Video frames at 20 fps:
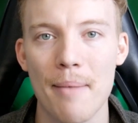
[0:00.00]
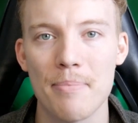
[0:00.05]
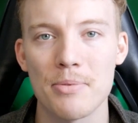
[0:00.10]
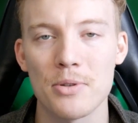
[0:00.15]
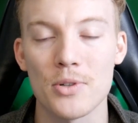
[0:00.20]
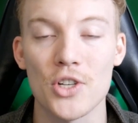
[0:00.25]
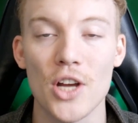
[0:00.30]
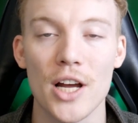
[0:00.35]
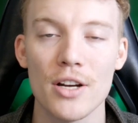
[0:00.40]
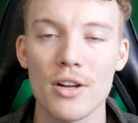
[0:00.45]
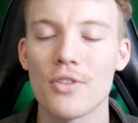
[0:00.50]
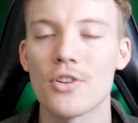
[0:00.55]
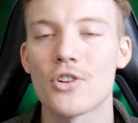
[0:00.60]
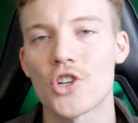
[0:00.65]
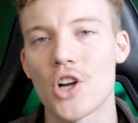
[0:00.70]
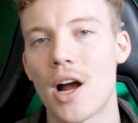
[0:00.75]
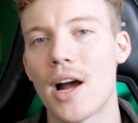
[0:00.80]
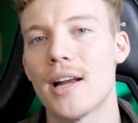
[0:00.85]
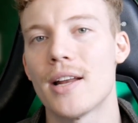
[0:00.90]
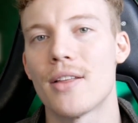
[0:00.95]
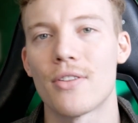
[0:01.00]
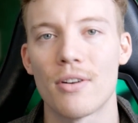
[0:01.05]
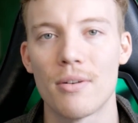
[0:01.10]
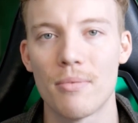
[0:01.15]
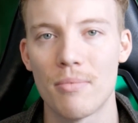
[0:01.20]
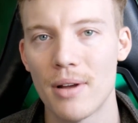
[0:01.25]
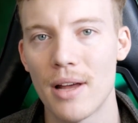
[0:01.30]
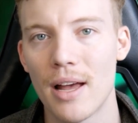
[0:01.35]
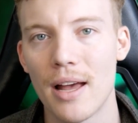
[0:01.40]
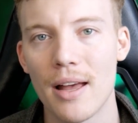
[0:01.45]
which I know they're trying and they're
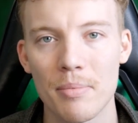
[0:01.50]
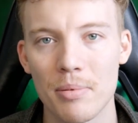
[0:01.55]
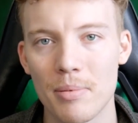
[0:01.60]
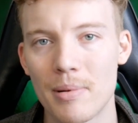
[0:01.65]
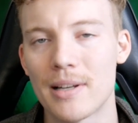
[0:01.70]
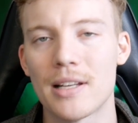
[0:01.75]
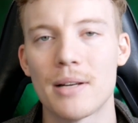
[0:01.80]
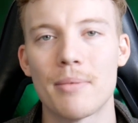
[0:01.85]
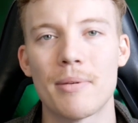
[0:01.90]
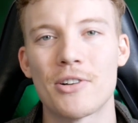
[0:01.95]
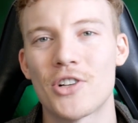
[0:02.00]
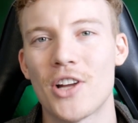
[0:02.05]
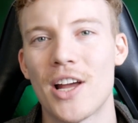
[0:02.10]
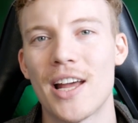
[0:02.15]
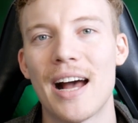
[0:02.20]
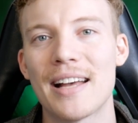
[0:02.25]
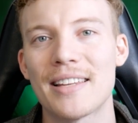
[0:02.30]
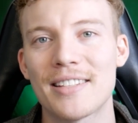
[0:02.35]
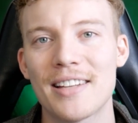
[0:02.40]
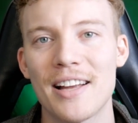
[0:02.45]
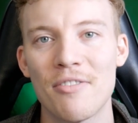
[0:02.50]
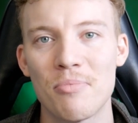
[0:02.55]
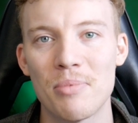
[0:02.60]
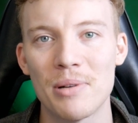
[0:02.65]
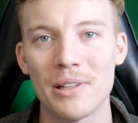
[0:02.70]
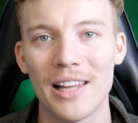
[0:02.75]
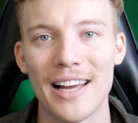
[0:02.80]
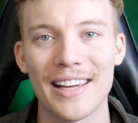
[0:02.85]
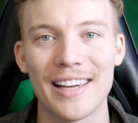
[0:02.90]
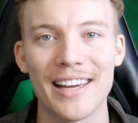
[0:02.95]
implementing a bunch of AI stuff, but
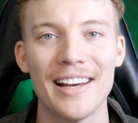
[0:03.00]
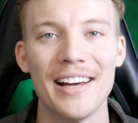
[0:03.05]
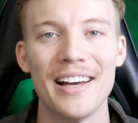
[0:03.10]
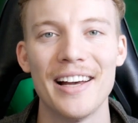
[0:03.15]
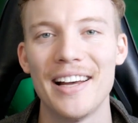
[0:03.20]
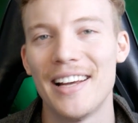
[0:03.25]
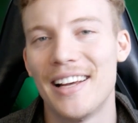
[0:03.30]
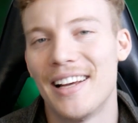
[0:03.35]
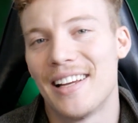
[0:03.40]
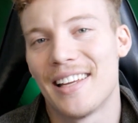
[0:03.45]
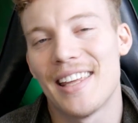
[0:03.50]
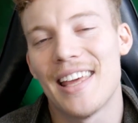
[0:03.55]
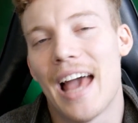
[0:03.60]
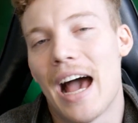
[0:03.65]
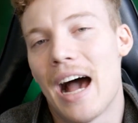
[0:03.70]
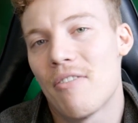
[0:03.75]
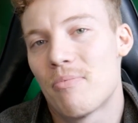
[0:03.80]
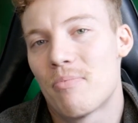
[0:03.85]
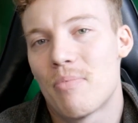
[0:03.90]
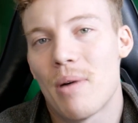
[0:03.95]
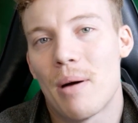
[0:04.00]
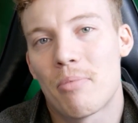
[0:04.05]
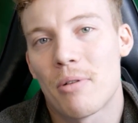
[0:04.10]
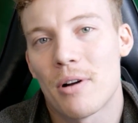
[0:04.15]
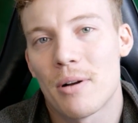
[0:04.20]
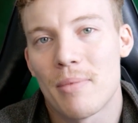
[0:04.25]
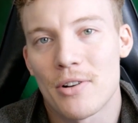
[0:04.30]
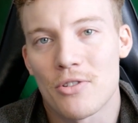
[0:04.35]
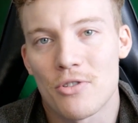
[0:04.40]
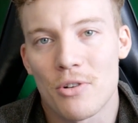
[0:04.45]
like yeah, I'm pretty
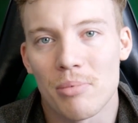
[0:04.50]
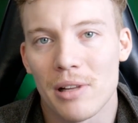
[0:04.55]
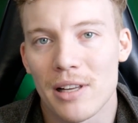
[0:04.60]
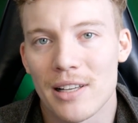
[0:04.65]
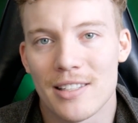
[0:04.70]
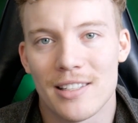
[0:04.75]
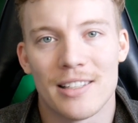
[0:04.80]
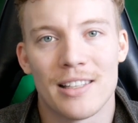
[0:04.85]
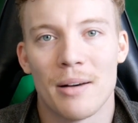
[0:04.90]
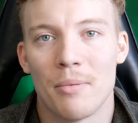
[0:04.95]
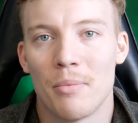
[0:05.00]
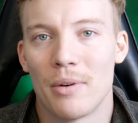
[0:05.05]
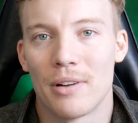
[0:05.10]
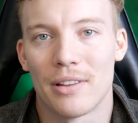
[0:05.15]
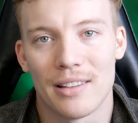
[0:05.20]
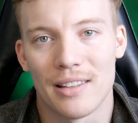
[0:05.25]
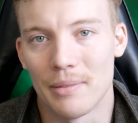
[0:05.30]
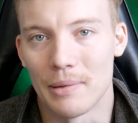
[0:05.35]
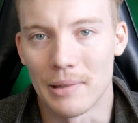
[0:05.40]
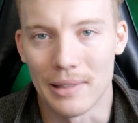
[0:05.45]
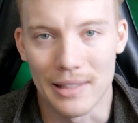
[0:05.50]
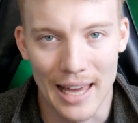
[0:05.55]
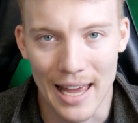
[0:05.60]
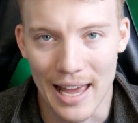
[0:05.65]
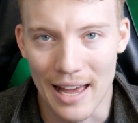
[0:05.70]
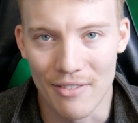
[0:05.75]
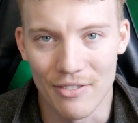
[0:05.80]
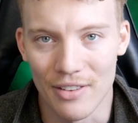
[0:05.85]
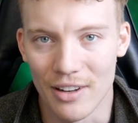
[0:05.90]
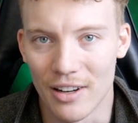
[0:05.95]
much replacing them with
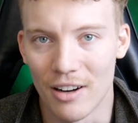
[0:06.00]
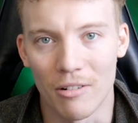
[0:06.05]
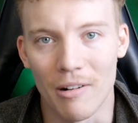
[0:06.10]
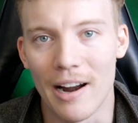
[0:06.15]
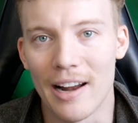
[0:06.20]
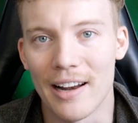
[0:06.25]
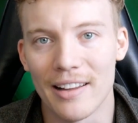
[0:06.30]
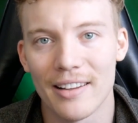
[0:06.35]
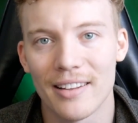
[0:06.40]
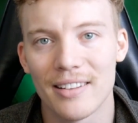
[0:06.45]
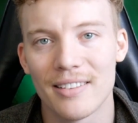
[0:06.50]
Canva already.